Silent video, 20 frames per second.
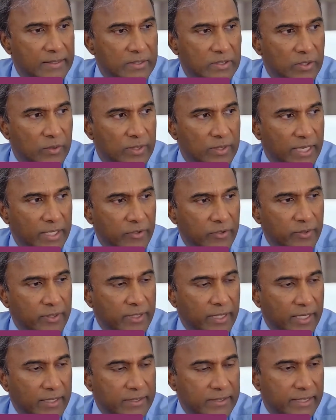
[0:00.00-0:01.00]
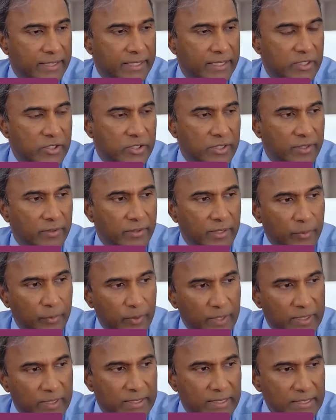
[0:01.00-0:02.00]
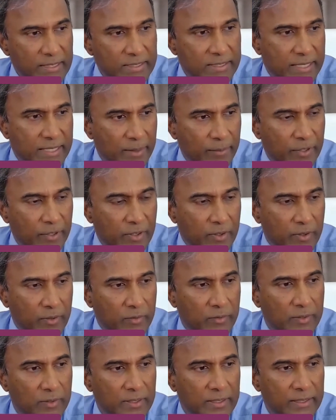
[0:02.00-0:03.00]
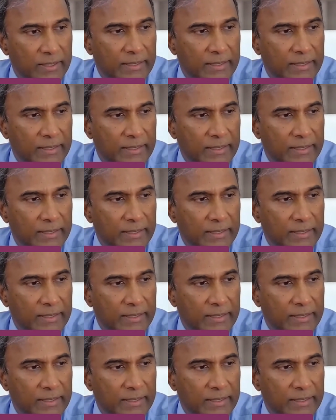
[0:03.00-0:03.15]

So nitric oxide gets generated when this chemical